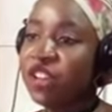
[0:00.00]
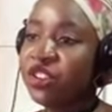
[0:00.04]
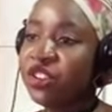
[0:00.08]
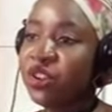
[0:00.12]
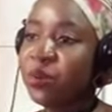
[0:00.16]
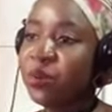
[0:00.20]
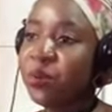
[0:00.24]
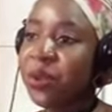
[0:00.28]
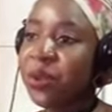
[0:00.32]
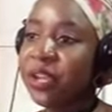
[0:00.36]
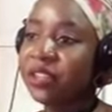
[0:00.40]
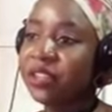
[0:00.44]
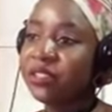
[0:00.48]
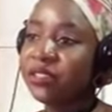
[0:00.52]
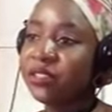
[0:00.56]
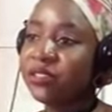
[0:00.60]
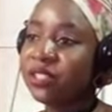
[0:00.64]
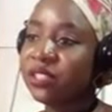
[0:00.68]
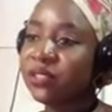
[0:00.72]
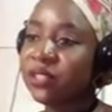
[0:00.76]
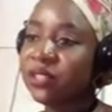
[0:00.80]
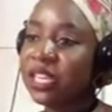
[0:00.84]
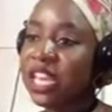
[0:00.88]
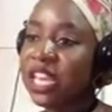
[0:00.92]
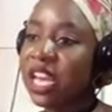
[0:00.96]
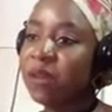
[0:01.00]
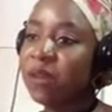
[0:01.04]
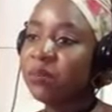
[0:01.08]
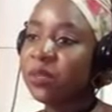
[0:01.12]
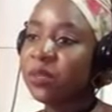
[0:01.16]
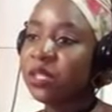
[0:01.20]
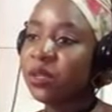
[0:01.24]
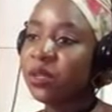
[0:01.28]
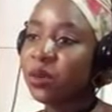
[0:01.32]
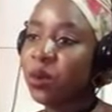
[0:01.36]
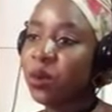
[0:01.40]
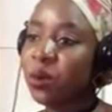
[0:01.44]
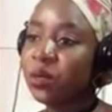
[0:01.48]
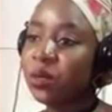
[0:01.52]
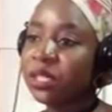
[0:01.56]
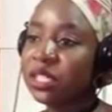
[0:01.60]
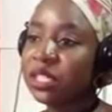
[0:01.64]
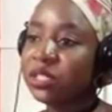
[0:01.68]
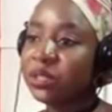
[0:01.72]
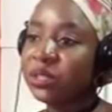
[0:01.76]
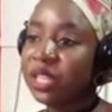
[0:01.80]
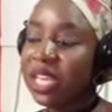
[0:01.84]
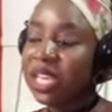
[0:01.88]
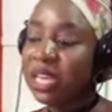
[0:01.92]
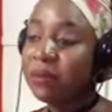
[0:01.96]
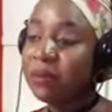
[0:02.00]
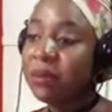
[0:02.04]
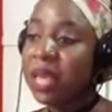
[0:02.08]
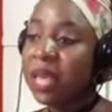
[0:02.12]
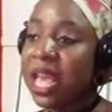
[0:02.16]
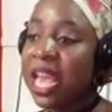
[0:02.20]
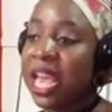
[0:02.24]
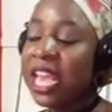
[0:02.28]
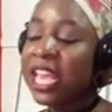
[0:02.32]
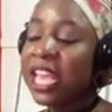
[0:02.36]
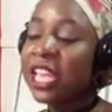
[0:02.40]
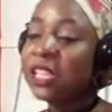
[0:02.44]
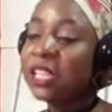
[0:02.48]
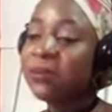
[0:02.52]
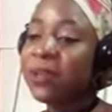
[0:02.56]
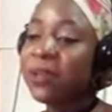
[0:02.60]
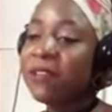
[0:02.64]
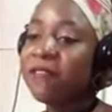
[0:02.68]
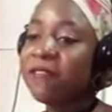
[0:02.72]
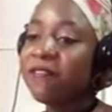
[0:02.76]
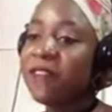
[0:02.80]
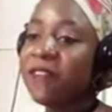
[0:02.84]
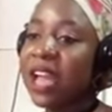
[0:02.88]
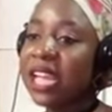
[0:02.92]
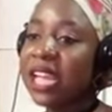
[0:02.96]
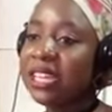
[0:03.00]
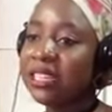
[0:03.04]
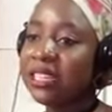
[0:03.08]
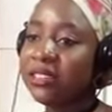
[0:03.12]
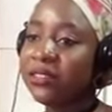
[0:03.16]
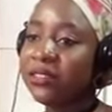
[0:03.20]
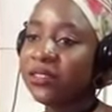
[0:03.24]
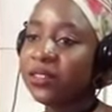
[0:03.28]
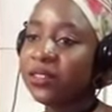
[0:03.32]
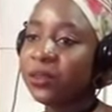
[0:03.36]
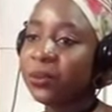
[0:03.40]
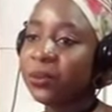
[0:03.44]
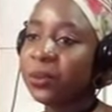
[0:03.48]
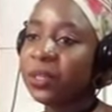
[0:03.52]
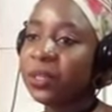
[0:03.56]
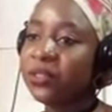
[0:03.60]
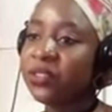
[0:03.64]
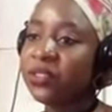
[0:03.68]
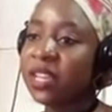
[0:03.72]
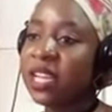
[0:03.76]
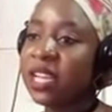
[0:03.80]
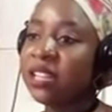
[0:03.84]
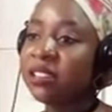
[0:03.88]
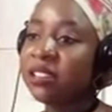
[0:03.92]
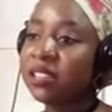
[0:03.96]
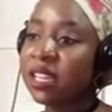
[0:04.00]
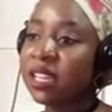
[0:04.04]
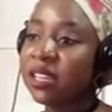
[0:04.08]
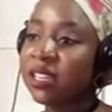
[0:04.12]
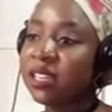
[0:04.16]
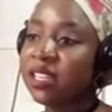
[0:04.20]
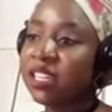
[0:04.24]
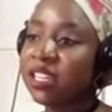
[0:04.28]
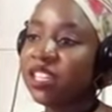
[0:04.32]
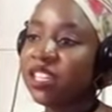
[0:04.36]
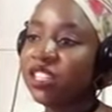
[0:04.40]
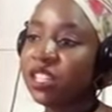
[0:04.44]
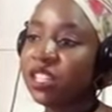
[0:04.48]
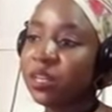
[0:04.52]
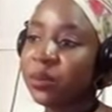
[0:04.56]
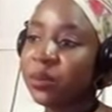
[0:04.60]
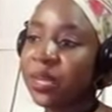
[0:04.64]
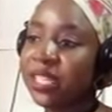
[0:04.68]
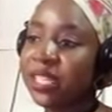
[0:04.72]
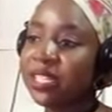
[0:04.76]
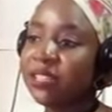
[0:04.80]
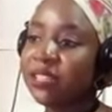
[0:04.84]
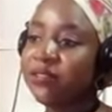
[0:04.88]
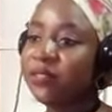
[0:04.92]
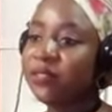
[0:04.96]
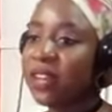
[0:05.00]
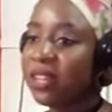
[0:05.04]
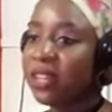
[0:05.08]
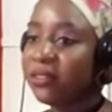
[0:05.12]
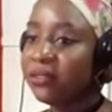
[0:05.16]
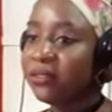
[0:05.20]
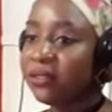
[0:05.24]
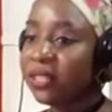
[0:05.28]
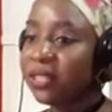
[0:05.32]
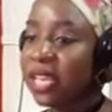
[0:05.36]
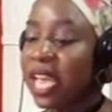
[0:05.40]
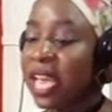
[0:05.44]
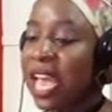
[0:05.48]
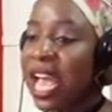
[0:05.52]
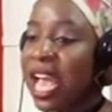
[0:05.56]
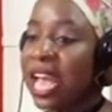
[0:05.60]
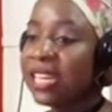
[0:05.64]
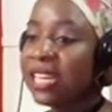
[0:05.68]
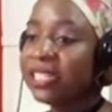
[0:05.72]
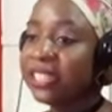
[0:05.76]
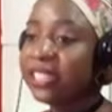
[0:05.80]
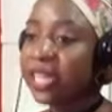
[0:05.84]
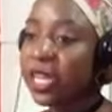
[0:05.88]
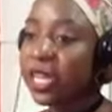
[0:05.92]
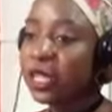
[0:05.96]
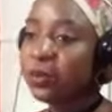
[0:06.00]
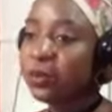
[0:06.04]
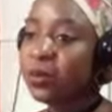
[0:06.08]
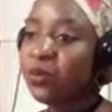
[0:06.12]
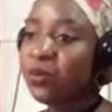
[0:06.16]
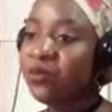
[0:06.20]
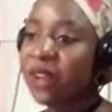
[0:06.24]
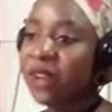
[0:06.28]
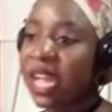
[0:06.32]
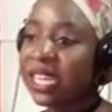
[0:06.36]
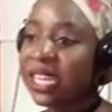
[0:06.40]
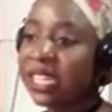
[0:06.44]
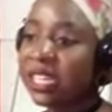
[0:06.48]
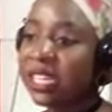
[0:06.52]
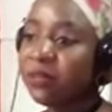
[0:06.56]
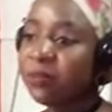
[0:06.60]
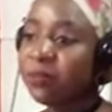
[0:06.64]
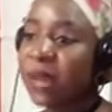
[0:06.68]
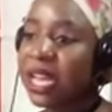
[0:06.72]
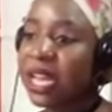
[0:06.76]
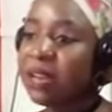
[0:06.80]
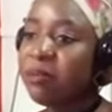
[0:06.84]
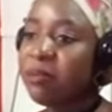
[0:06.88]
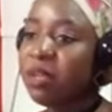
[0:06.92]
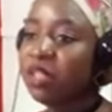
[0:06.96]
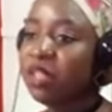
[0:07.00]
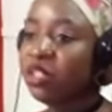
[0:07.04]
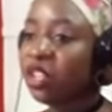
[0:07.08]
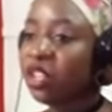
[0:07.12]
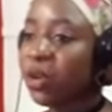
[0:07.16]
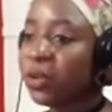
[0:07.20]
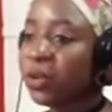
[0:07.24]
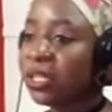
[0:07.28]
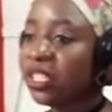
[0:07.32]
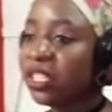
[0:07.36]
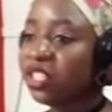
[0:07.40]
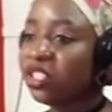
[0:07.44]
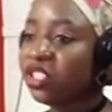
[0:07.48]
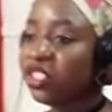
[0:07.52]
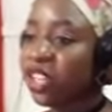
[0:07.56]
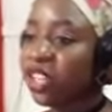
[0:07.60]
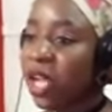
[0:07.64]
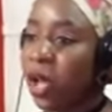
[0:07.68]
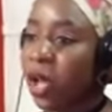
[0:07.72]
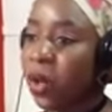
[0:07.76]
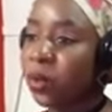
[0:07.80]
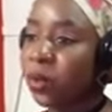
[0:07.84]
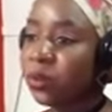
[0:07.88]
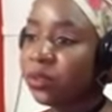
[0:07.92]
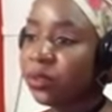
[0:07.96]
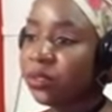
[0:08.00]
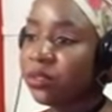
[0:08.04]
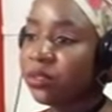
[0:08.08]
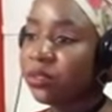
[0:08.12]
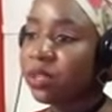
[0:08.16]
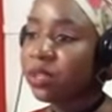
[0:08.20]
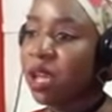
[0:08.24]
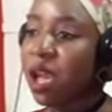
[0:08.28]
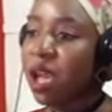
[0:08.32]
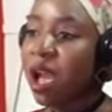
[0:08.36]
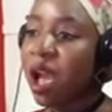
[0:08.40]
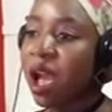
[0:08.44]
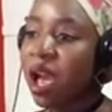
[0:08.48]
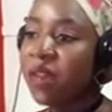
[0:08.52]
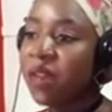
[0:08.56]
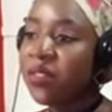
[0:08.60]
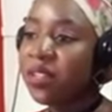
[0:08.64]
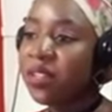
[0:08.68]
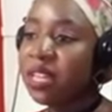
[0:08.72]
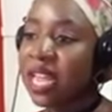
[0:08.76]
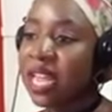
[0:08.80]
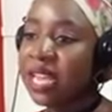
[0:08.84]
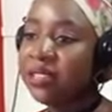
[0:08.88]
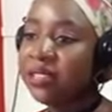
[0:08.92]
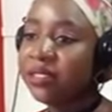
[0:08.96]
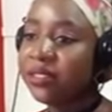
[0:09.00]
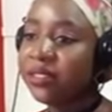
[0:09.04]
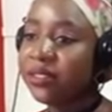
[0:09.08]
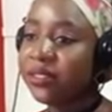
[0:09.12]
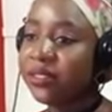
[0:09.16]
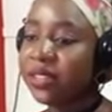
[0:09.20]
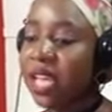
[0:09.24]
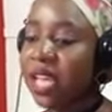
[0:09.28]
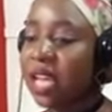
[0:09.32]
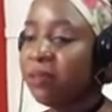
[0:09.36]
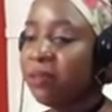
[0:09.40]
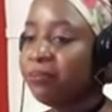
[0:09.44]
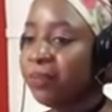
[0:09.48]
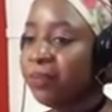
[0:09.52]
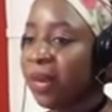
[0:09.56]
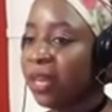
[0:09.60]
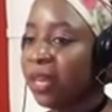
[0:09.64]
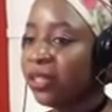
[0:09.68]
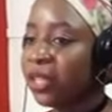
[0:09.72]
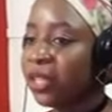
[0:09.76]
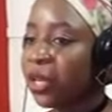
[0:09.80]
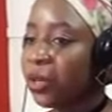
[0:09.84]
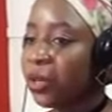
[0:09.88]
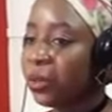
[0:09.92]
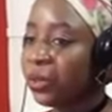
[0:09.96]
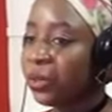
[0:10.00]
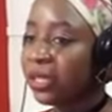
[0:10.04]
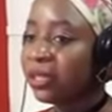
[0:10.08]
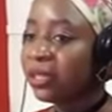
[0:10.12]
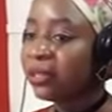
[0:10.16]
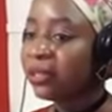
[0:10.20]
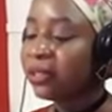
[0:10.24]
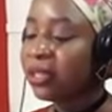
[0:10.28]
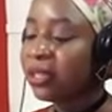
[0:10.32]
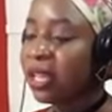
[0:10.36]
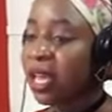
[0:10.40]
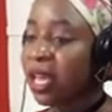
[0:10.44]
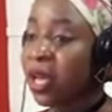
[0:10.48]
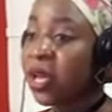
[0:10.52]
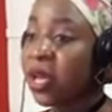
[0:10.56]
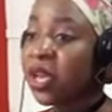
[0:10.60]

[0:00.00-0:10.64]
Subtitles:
The operations of the company, according to him, is being financed with internally generated funds and debt provided by the majority shareholders, other lenders, and bondholders.